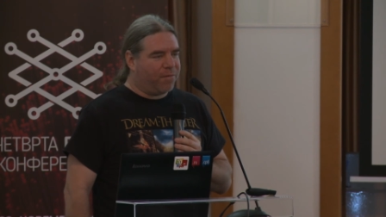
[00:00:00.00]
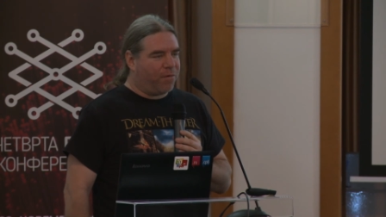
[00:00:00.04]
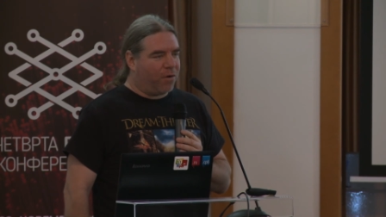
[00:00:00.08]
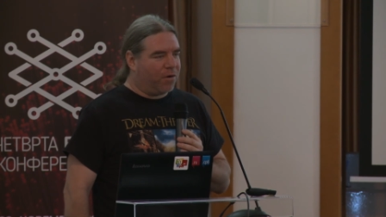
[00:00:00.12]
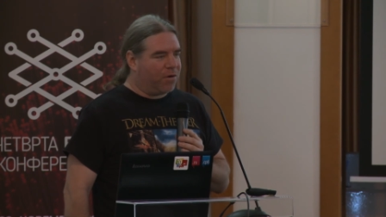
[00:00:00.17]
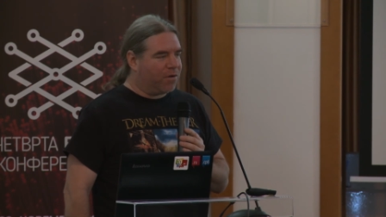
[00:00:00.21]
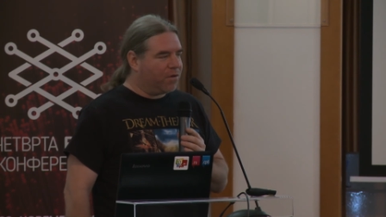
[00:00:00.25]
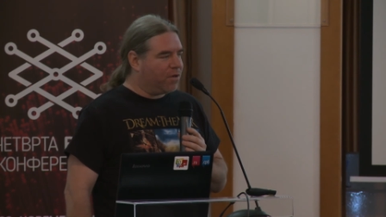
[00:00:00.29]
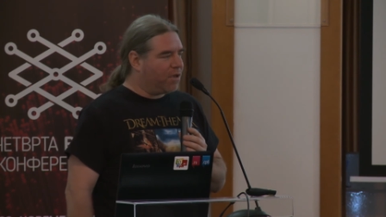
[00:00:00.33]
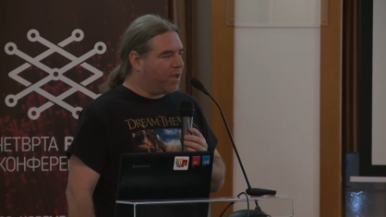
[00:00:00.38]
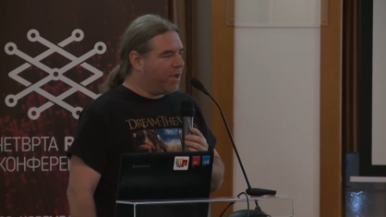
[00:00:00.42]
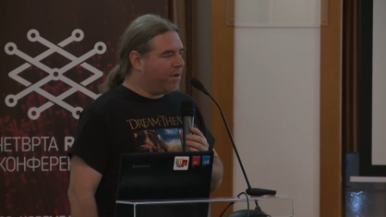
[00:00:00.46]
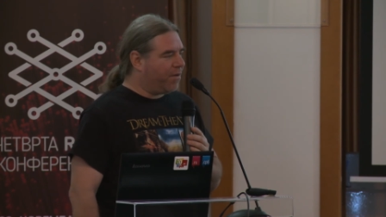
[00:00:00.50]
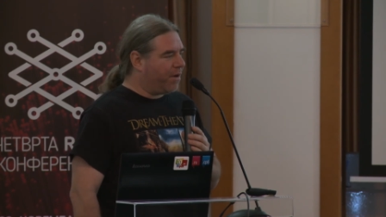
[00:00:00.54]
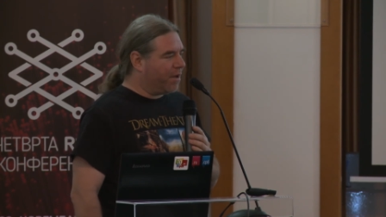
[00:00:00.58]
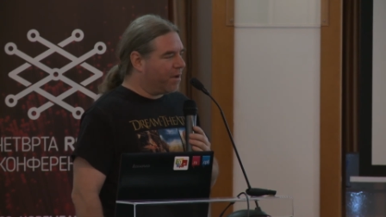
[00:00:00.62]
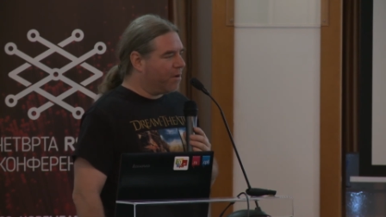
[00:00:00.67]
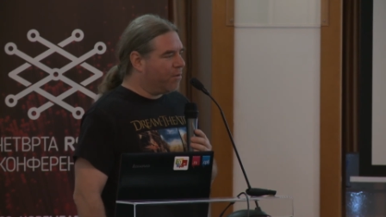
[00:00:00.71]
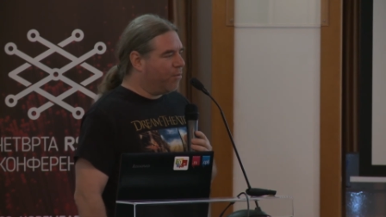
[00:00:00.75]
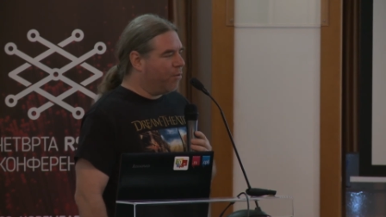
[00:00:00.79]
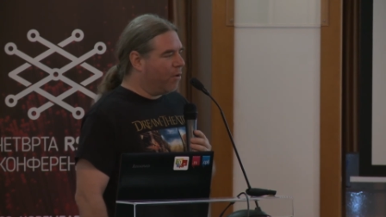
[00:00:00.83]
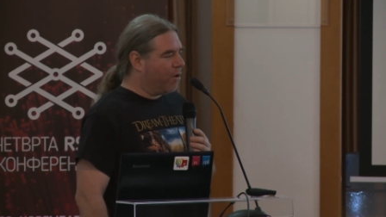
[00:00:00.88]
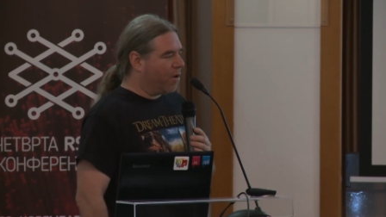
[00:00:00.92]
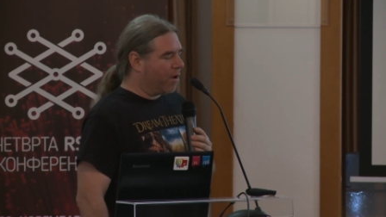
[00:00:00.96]
volunteering
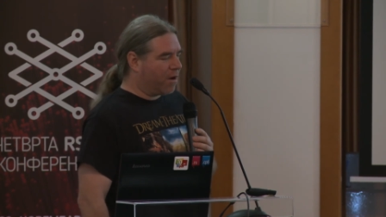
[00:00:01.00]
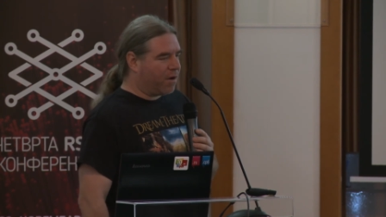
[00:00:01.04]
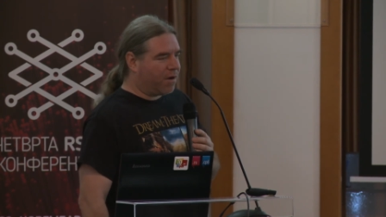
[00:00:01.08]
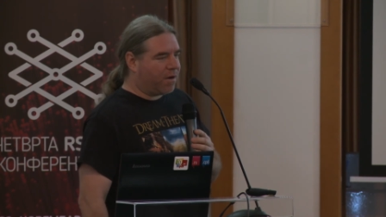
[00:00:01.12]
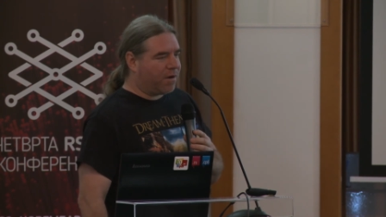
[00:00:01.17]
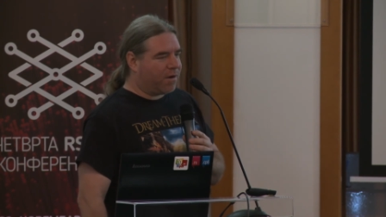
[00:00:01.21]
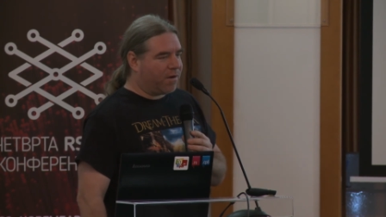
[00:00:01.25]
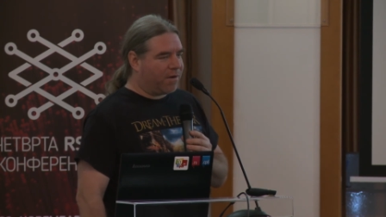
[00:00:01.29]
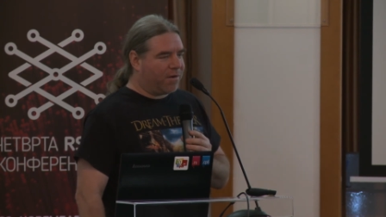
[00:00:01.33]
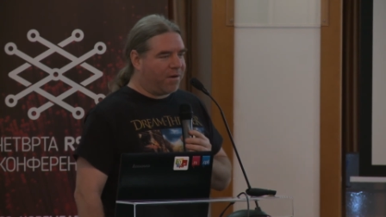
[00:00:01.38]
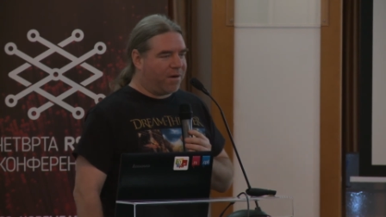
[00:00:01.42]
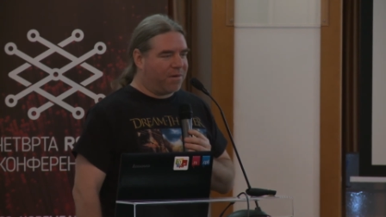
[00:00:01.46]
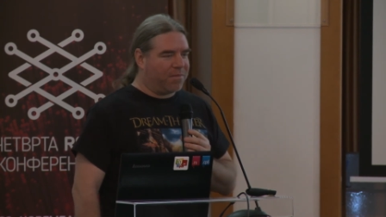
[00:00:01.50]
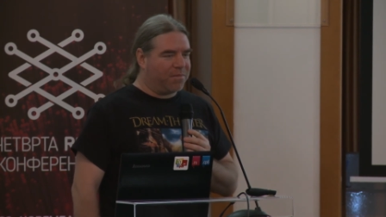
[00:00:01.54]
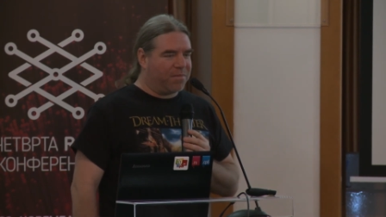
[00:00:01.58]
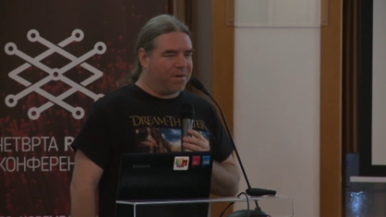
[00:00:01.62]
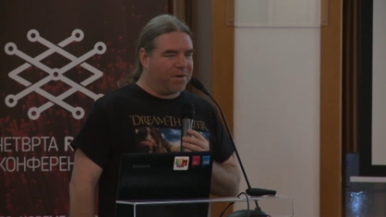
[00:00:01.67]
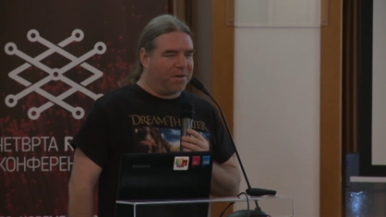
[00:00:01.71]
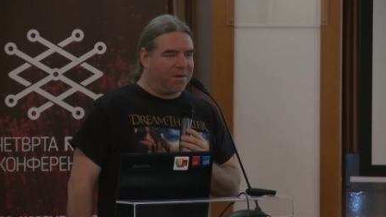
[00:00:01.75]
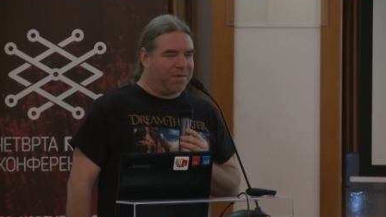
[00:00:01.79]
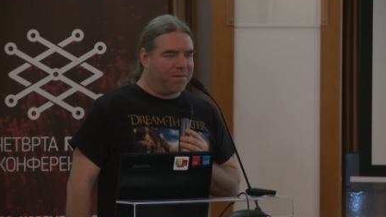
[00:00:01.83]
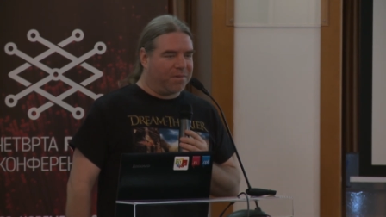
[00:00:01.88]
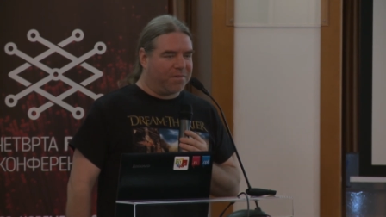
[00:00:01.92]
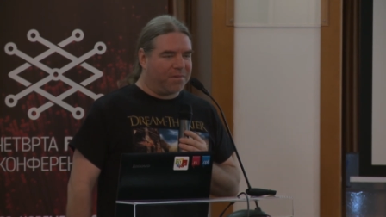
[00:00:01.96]
work
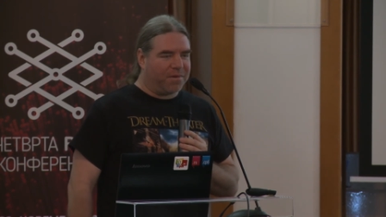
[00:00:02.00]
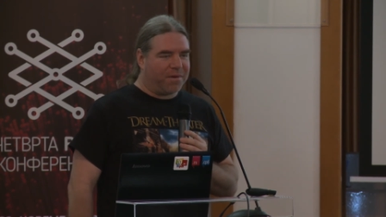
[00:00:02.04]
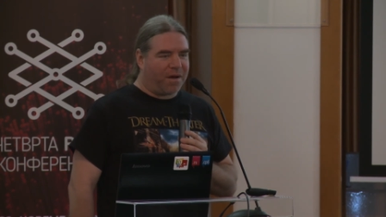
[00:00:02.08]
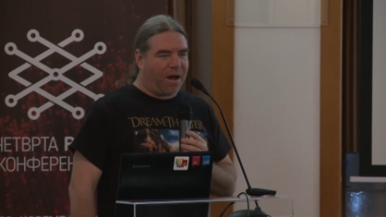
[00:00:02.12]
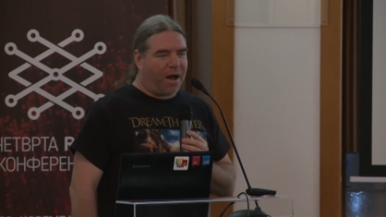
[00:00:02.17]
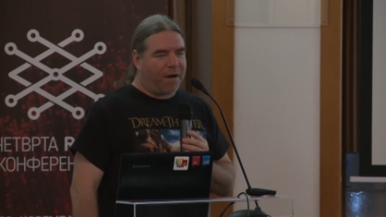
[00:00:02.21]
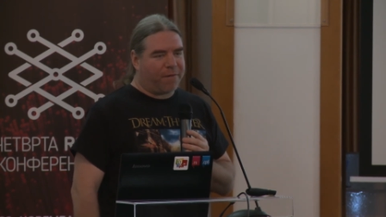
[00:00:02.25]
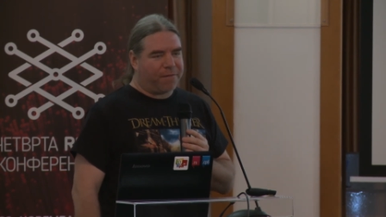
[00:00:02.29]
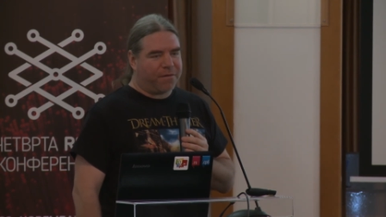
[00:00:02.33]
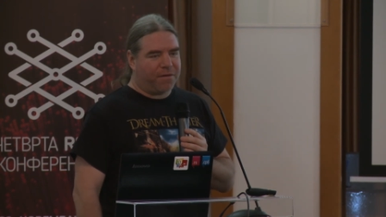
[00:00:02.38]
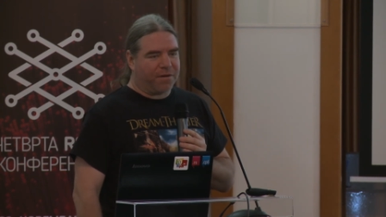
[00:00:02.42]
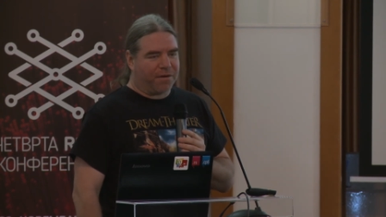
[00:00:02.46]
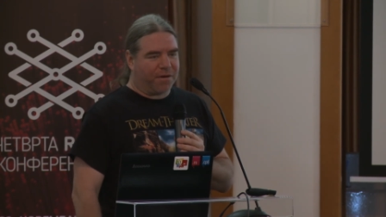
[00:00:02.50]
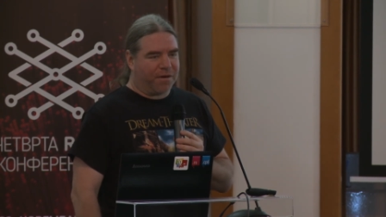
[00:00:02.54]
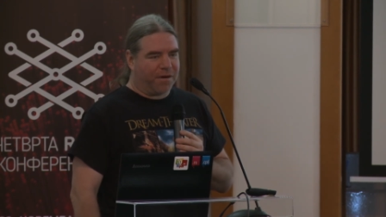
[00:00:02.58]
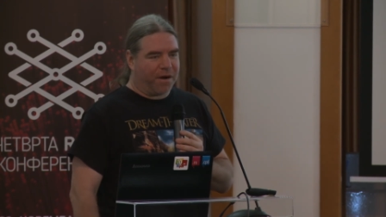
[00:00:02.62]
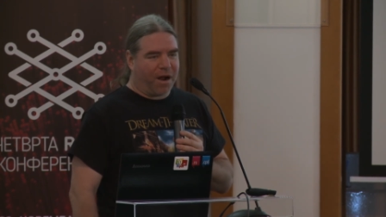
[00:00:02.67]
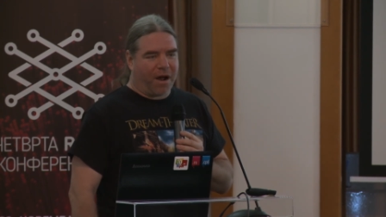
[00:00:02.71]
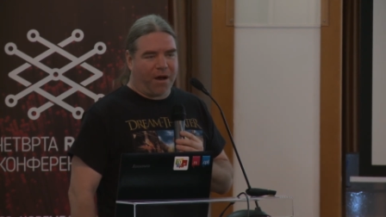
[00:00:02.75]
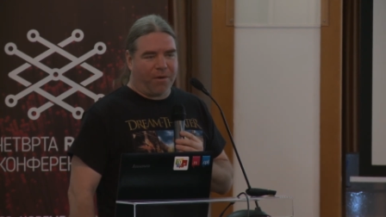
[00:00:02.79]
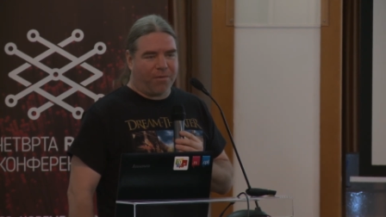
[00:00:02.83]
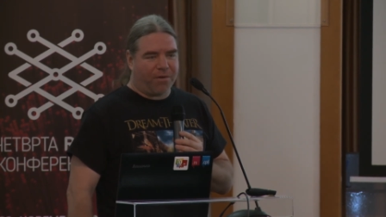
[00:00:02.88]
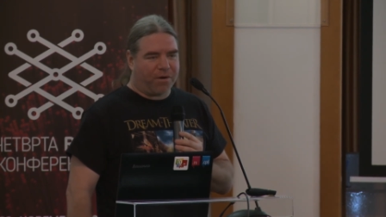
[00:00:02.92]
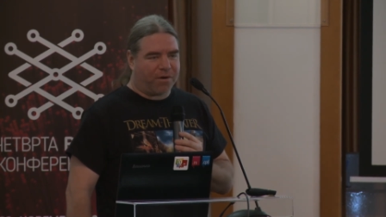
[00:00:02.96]
after
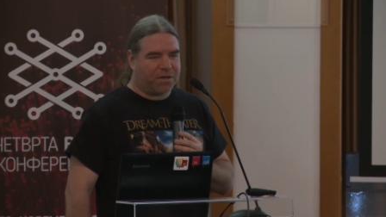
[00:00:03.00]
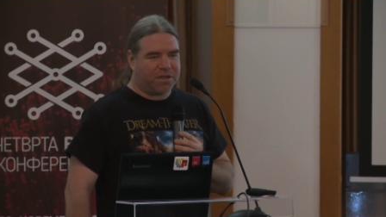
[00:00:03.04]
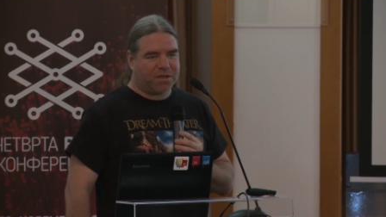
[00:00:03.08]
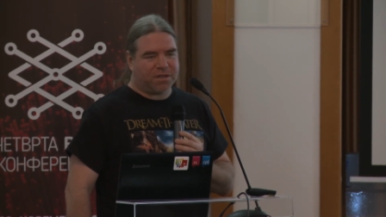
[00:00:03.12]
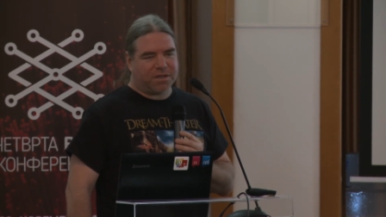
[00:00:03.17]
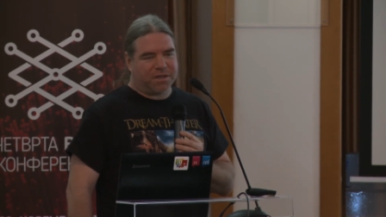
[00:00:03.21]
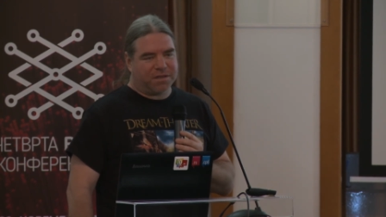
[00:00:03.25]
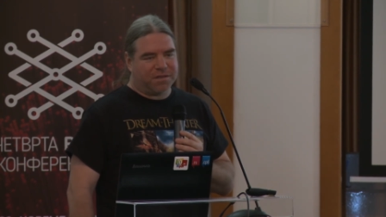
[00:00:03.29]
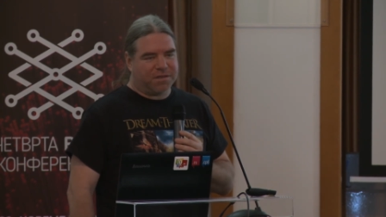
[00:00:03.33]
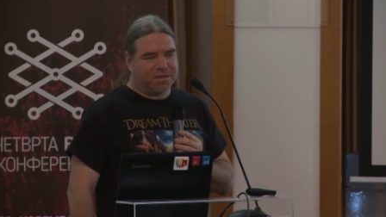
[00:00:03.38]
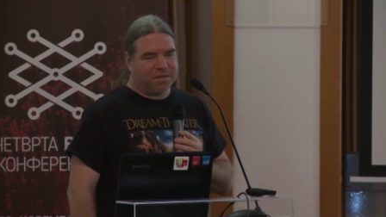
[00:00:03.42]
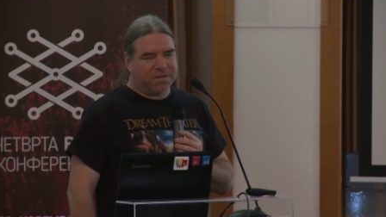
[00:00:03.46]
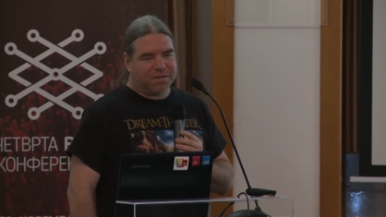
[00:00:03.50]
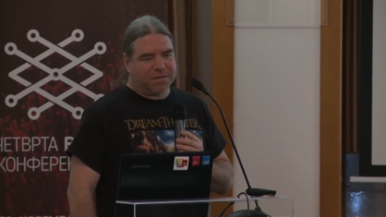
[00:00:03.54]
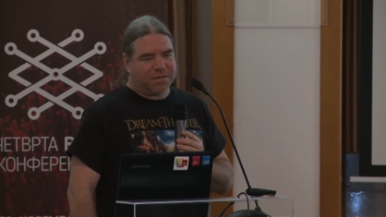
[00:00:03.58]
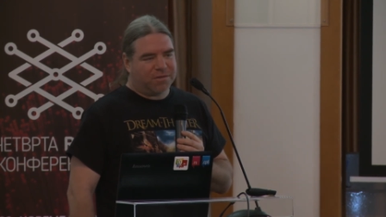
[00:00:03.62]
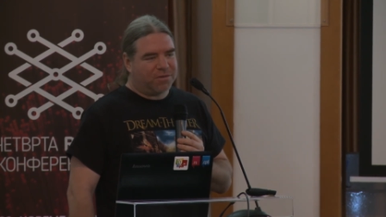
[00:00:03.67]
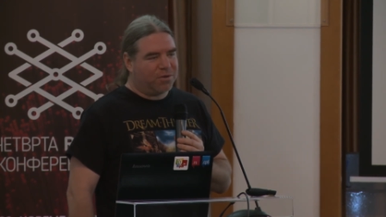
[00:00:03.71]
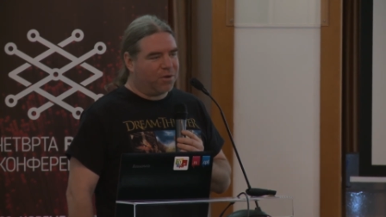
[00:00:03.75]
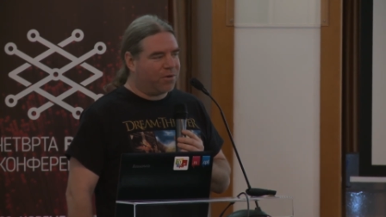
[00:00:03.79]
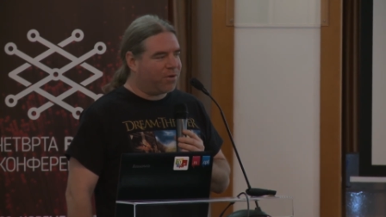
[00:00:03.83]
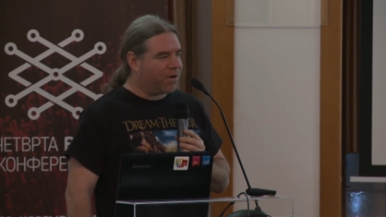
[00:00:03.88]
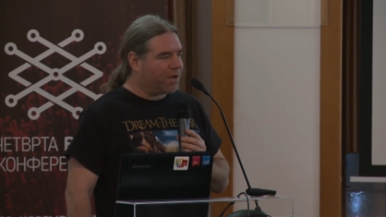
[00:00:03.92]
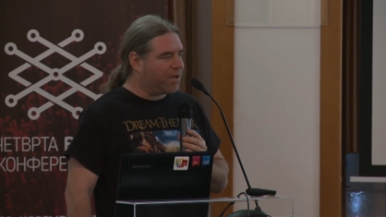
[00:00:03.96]
hours
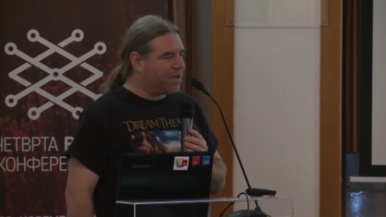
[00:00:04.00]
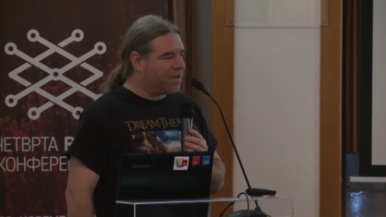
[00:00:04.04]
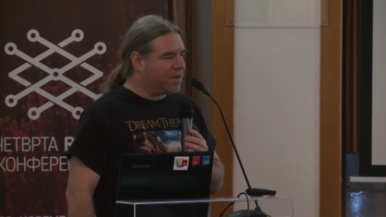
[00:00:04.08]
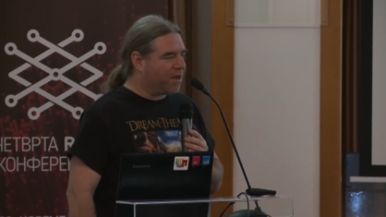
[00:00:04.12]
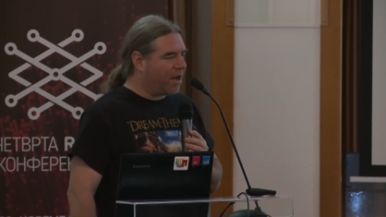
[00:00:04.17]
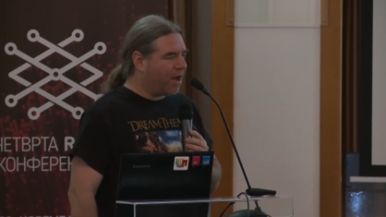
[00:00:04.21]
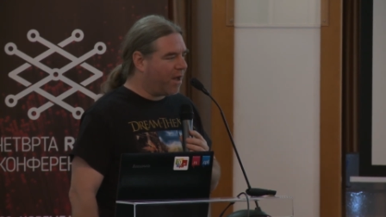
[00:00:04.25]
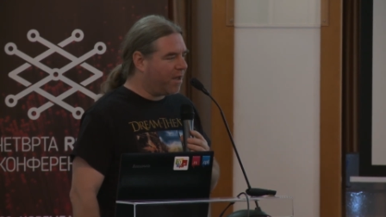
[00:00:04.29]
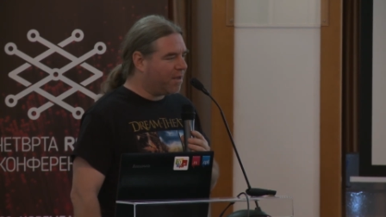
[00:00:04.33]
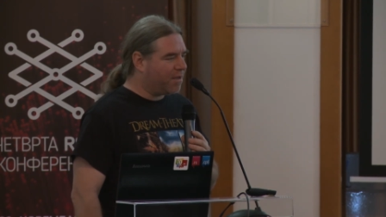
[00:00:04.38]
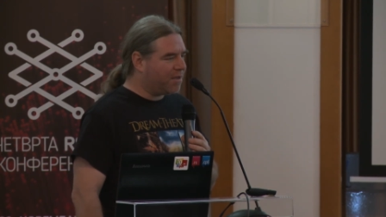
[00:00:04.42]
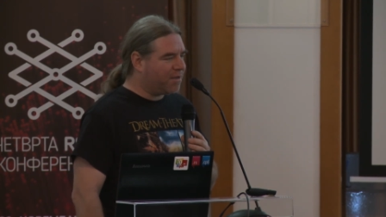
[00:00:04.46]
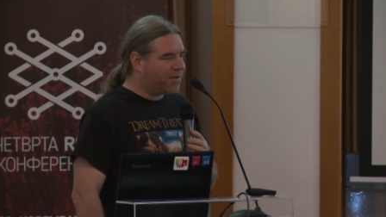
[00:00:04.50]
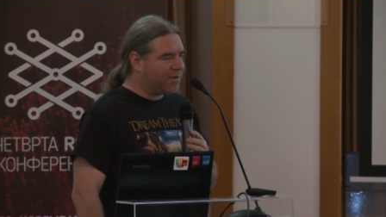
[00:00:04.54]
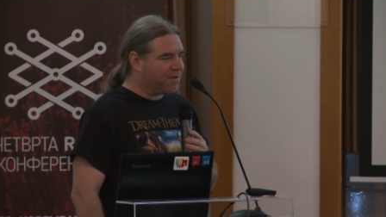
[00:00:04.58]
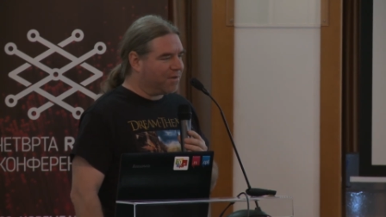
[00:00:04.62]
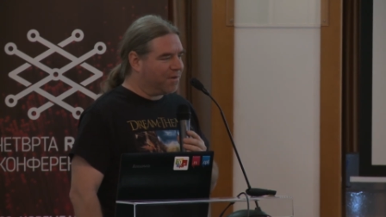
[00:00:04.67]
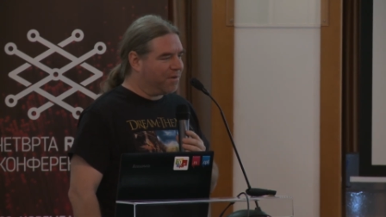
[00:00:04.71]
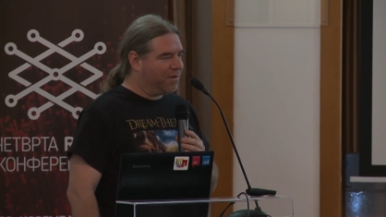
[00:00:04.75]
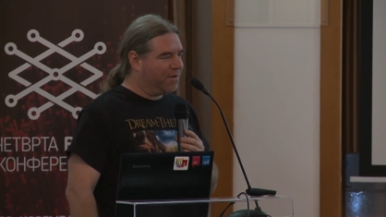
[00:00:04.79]
during the night